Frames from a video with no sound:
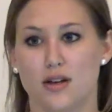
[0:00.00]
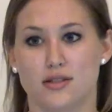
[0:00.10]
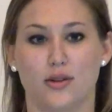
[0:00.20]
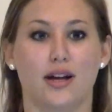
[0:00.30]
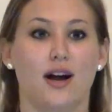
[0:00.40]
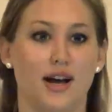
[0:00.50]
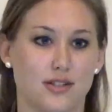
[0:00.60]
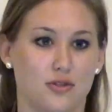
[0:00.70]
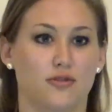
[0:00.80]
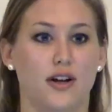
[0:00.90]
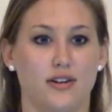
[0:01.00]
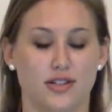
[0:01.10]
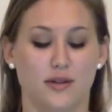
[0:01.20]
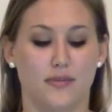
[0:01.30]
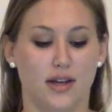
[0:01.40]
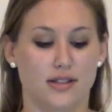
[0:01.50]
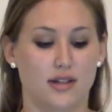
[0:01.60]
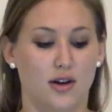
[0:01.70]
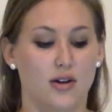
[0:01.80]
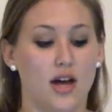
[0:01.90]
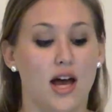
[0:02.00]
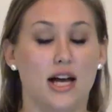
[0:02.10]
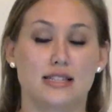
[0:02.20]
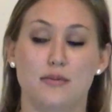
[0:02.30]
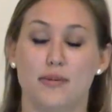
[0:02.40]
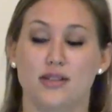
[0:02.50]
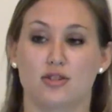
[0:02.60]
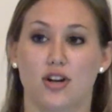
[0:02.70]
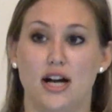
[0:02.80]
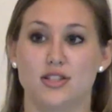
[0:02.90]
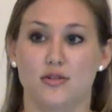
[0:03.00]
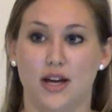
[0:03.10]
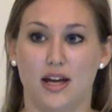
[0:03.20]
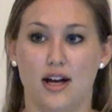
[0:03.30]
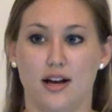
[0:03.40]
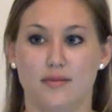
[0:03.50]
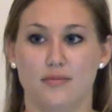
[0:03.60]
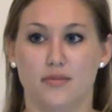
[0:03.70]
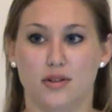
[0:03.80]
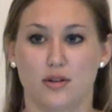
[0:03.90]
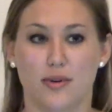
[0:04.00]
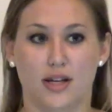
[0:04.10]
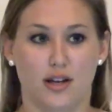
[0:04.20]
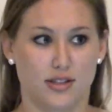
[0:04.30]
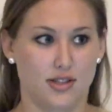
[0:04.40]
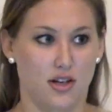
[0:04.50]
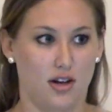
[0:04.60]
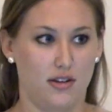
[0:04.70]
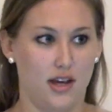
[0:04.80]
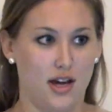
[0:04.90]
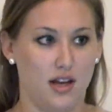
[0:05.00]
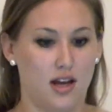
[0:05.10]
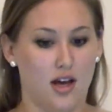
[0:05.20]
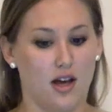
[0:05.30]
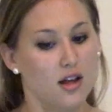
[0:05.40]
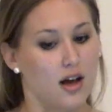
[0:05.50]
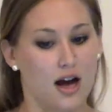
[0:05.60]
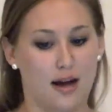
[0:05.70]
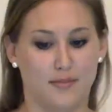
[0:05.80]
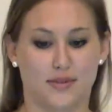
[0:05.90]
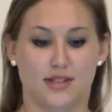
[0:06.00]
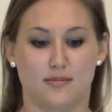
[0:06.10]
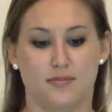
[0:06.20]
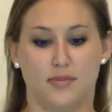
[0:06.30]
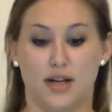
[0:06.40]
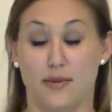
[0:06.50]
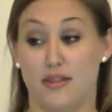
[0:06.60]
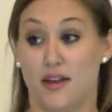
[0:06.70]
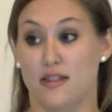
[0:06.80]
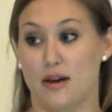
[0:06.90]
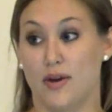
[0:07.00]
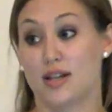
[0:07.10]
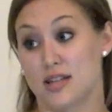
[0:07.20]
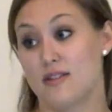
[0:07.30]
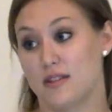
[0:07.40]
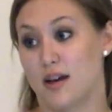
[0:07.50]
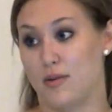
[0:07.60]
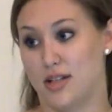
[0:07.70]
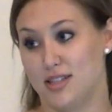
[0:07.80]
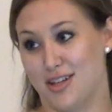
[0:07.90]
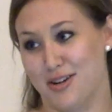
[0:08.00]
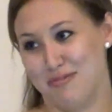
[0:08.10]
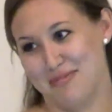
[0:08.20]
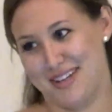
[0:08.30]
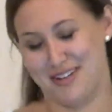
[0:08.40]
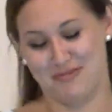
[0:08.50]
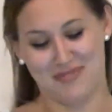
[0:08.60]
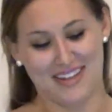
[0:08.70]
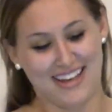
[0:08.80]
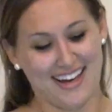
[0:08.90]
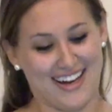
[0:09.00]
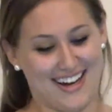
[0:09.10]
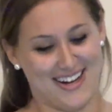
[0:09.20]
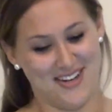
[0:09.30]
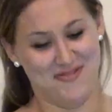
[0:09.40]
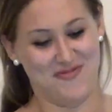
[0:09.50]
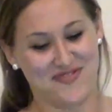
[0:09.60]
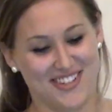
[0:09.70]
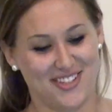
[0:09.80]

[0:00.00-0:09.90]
So like a high school friend or something. So as I'm about to graduate, I'm a little bit concerned that I'm going to be thinking that way, because I think that way too. You know?